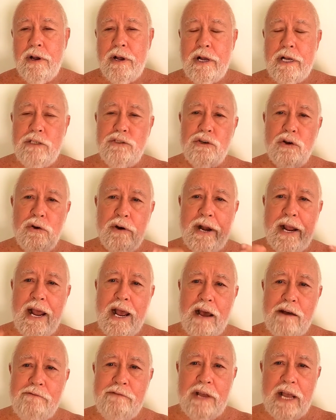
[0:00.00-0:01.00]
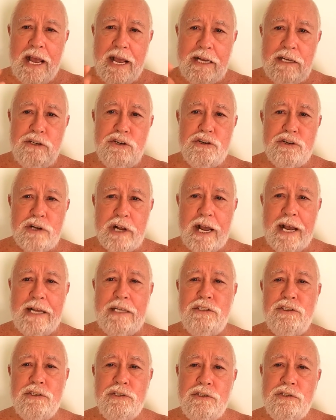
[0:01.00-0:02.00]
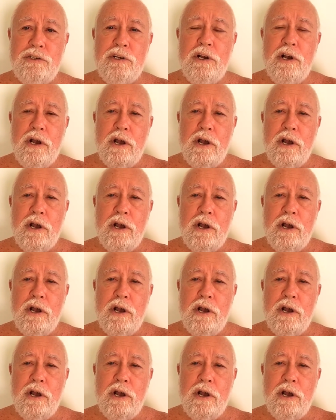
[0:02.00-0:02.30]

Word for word: is going to have edge cases